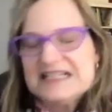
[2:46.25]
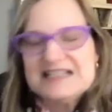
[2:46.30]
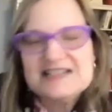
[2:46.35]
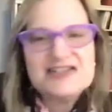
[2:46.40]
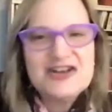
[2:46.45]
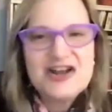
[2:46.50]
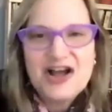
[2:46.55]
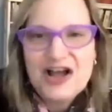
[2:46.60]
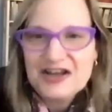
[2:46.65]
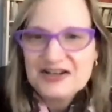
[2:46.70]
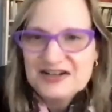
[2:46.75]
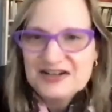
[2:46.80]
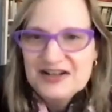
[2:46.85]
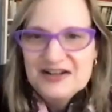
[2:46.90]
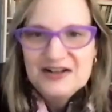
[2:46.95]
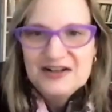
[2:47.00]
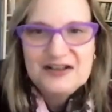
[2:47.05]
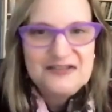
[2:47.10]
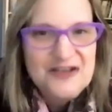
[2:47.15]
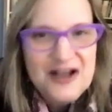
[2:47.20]
It's not
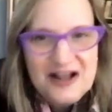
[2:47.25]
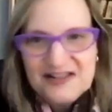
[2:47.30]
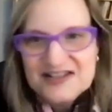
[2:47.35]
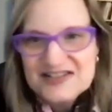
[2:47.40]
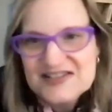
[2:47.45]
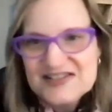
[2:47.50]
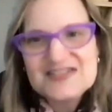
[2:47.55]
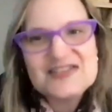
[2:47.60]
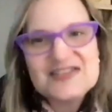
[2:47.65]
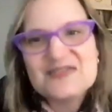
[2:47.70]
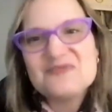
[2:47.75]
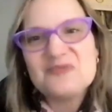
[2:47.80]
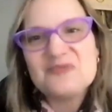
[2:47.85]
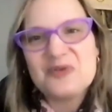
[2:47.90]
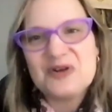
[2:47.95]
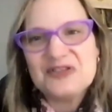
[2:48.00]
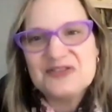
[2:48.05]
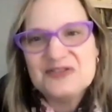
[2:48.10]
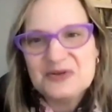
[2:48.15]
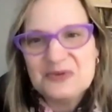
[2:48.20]
Catholicism
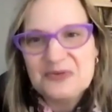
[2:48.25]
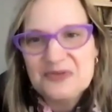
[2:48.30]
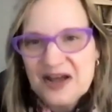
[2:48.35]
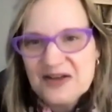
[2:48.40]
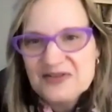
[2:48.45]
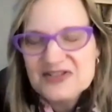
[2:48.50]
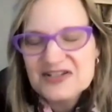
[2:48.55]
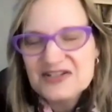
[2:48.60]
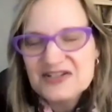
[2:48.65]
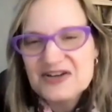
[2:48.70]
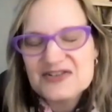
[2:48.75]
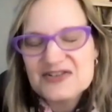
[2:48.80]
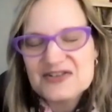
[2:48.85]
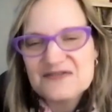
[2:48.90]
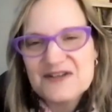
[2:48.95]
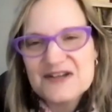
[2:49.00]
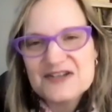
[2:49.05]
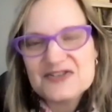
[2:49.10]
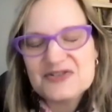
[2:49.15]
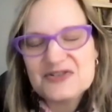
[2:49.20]
with 2,000 years of
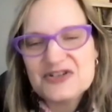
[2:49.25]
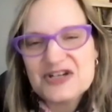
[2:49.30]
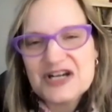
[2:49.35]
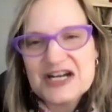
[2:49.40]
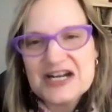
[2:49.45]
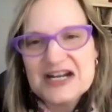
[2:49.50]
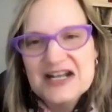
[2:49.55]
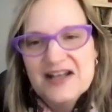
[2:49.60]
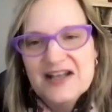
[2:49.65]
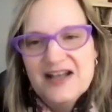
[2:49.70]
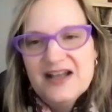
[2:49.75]
history.